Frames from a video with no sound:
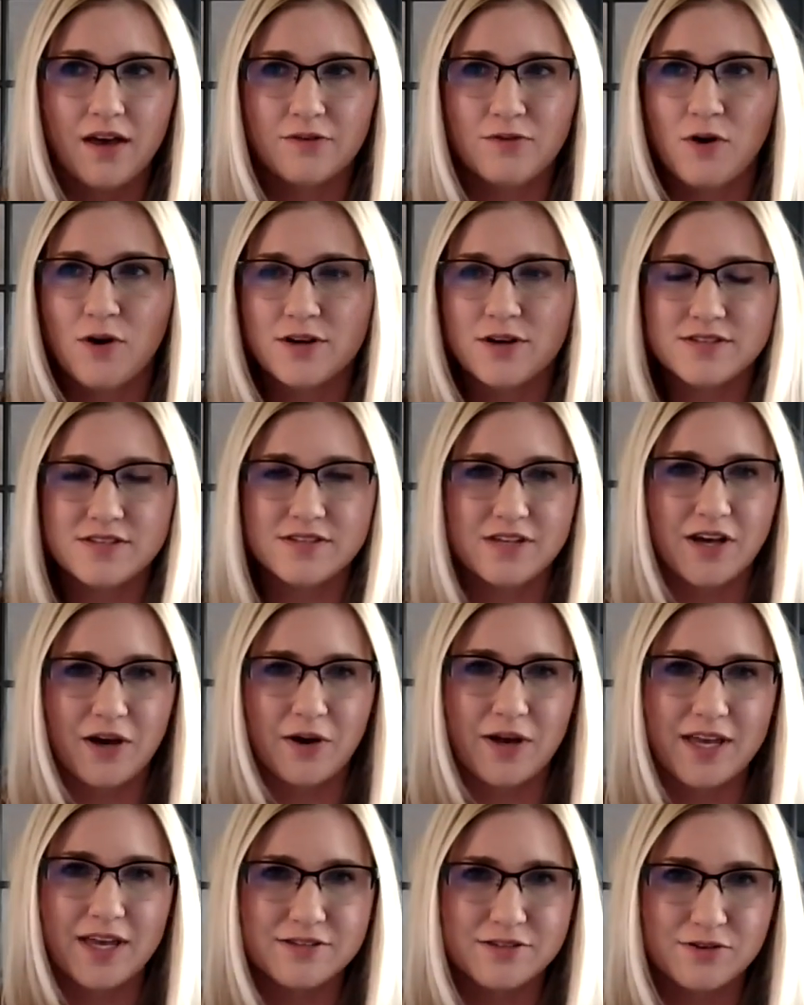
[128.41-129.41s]
Of course, you
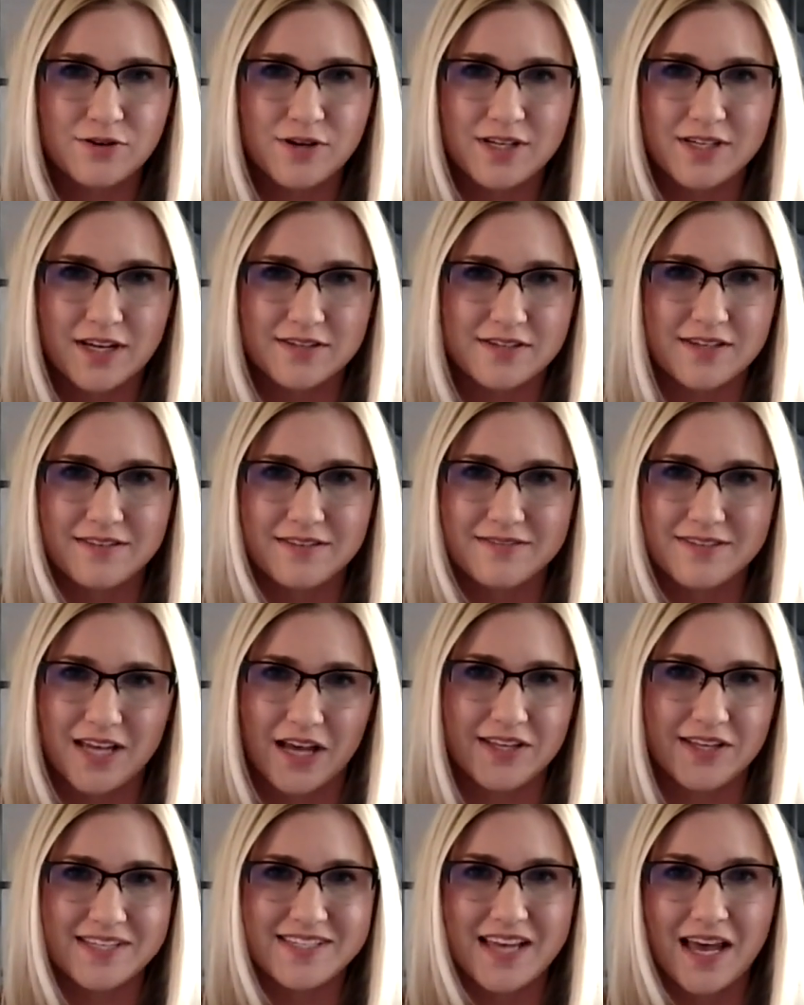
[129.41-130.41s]
know, history doesn't
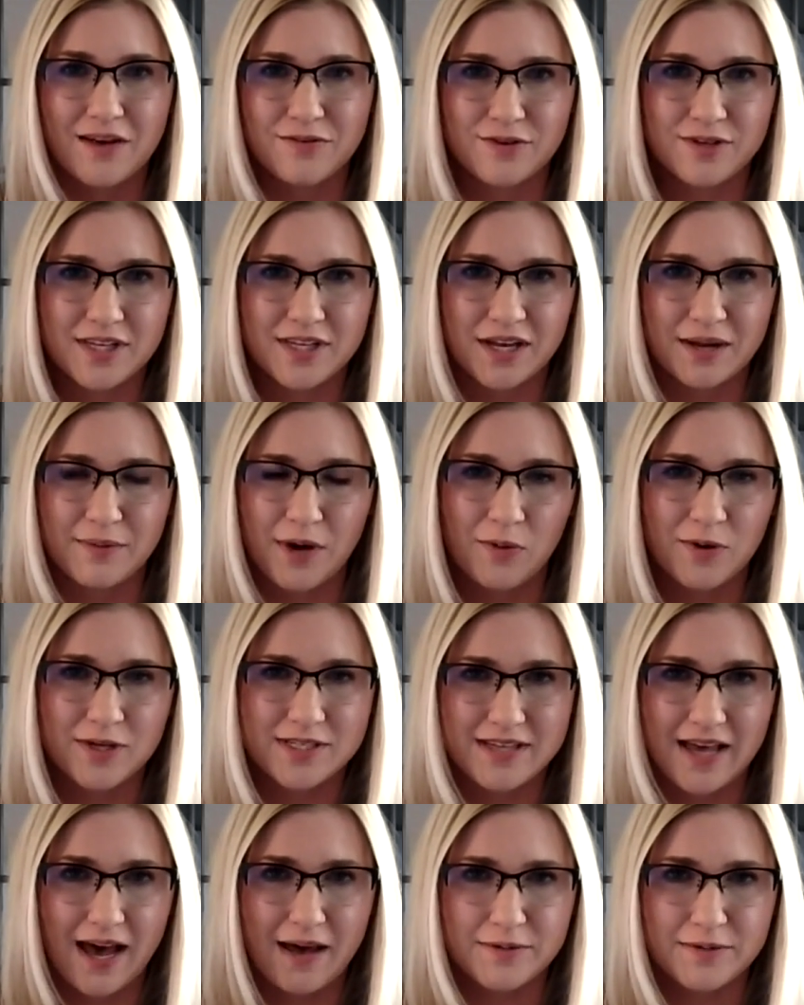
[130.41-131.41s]
tell us everything about
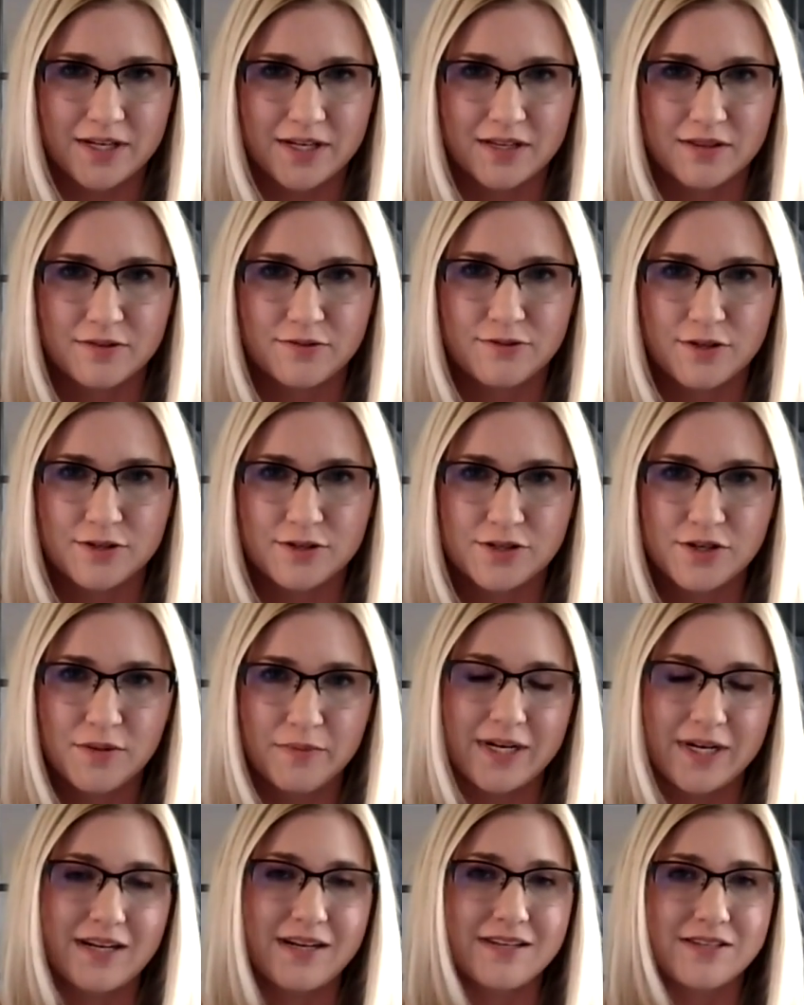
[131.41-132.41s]
what's happening in the future,
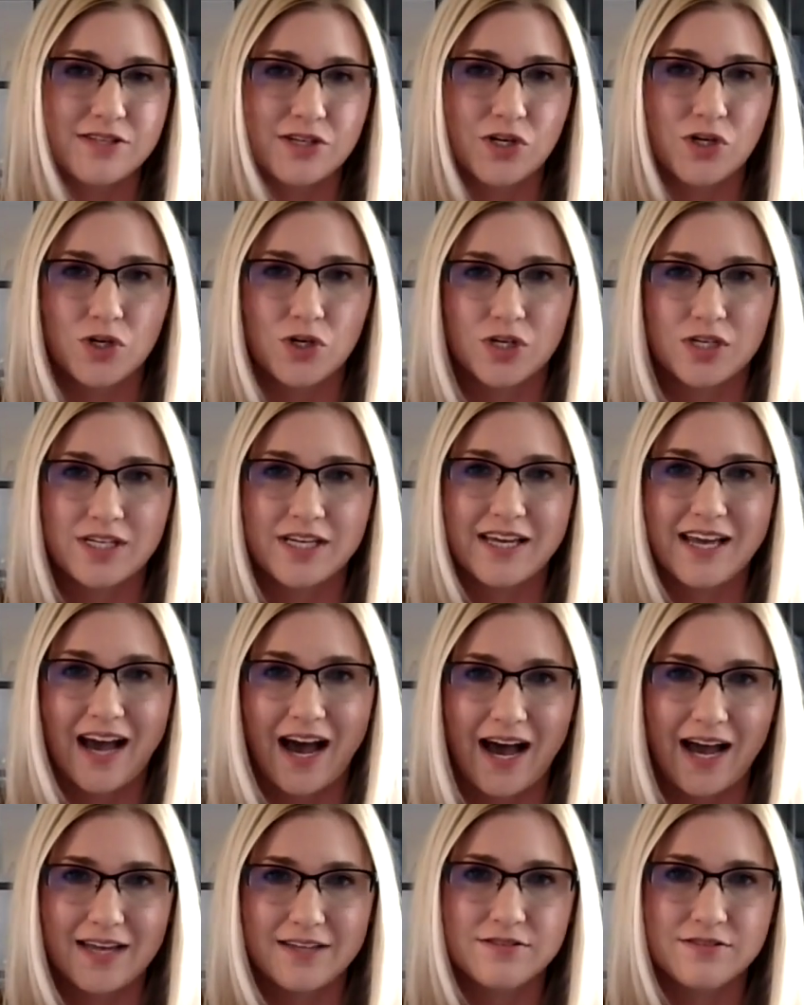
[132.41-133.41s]
but it is a good
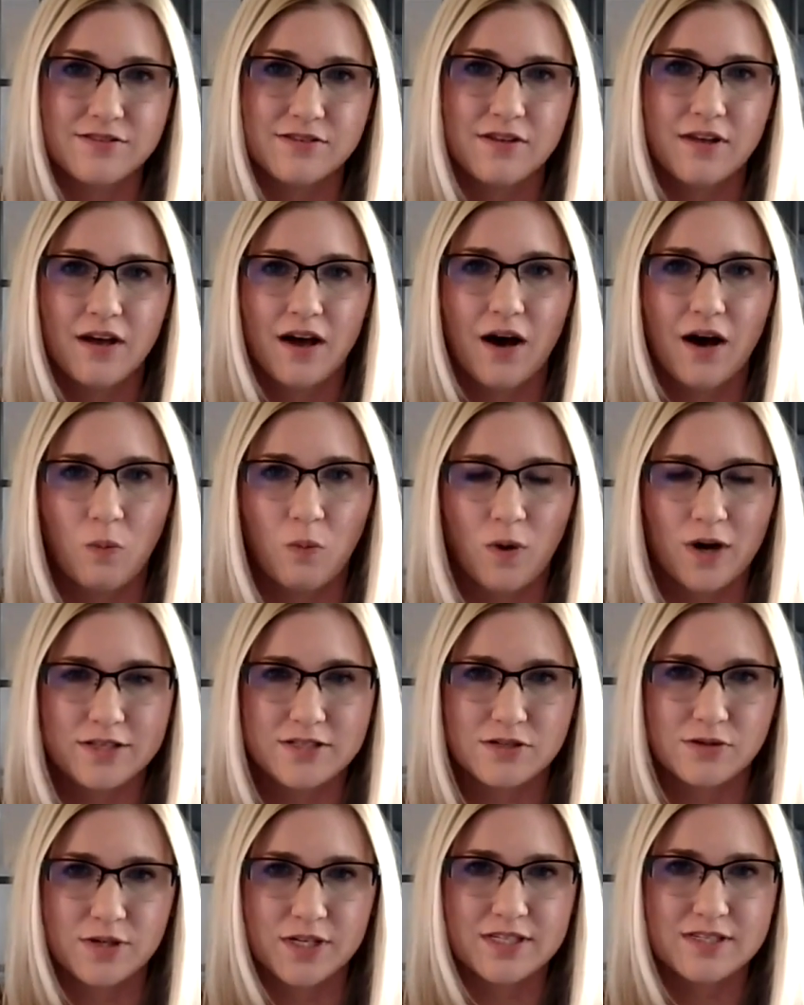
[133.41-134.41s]
guide on
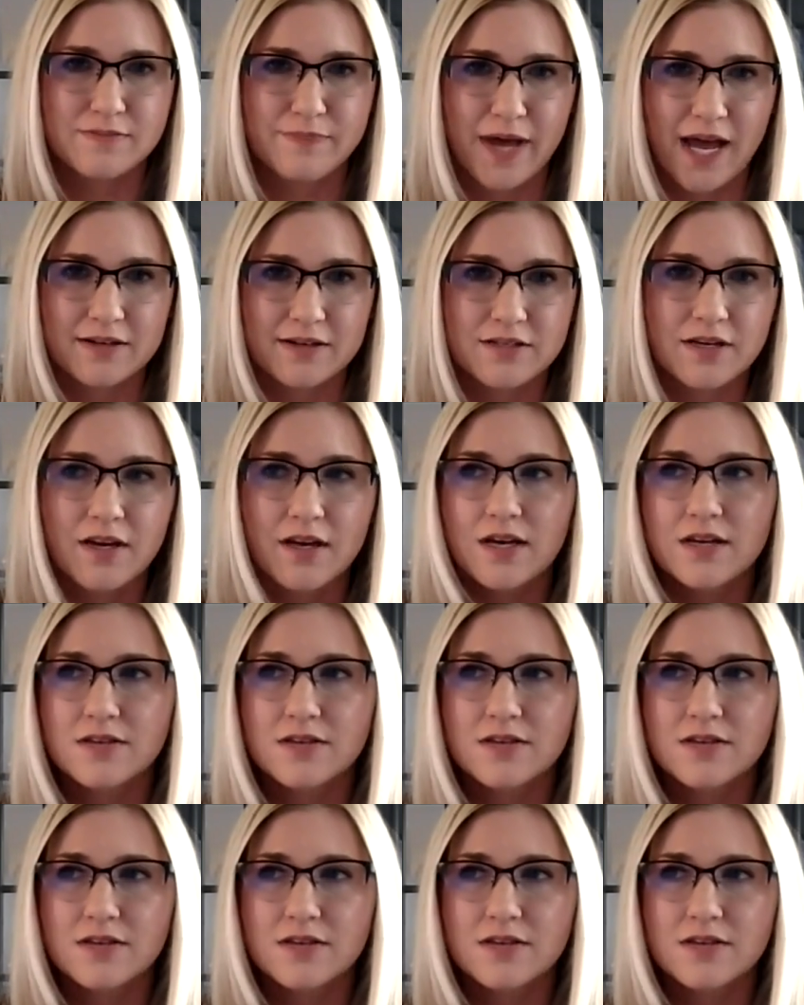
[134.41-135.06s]
what to expect.